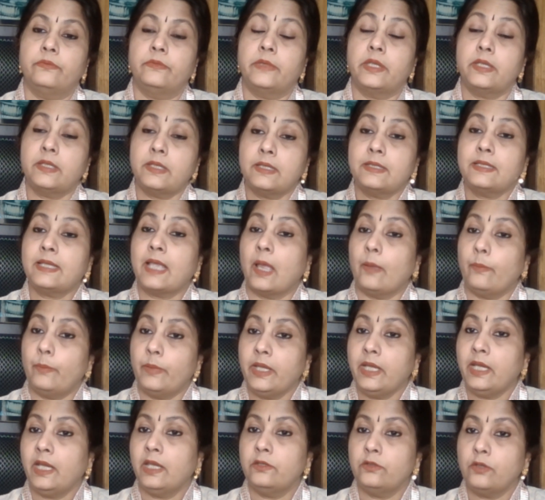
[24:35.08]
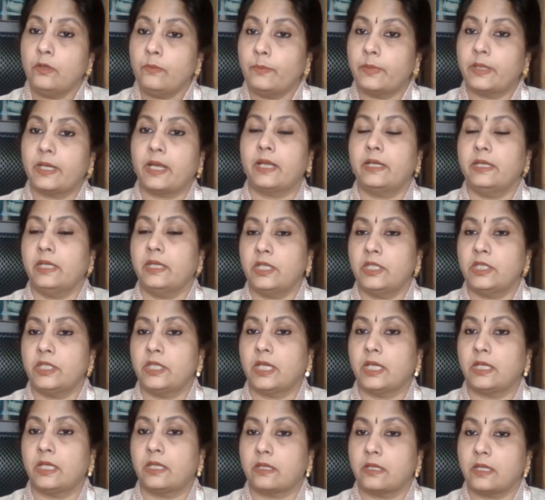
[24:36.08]
this is happening in your pranic
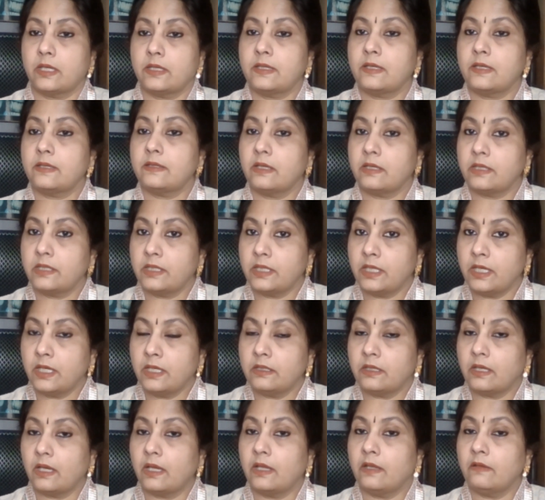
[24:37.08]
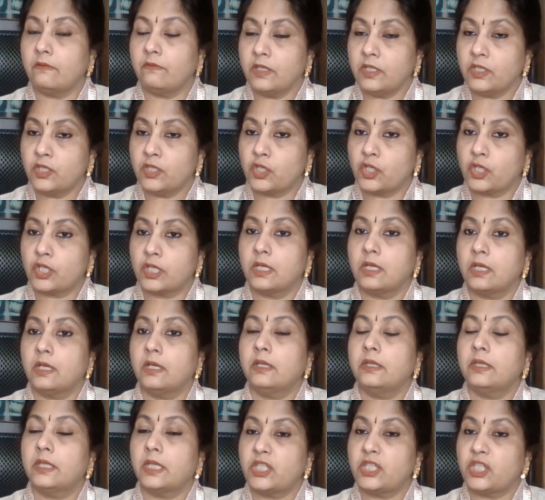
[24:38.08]
sheath. This is the sheath in which
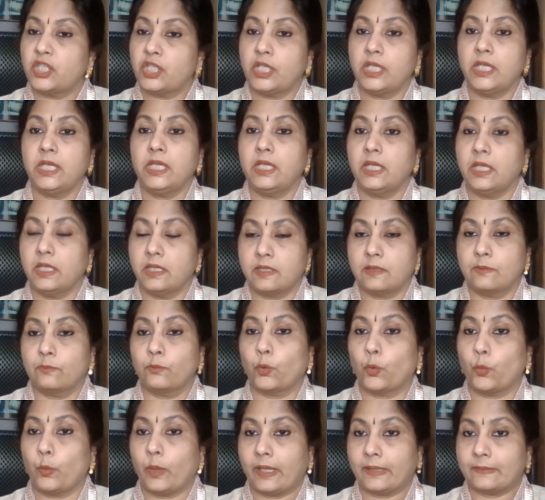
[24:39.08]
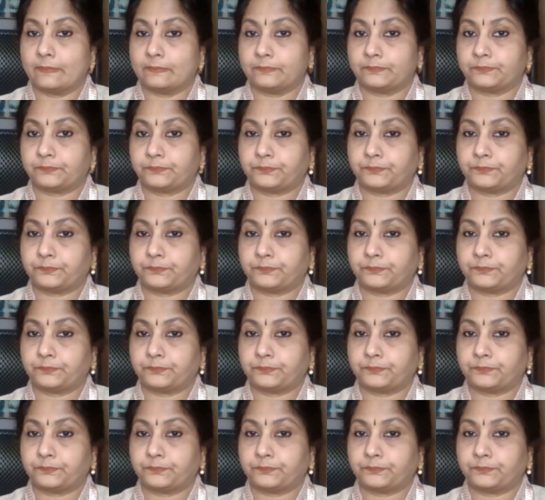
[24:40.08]
the chi is moving.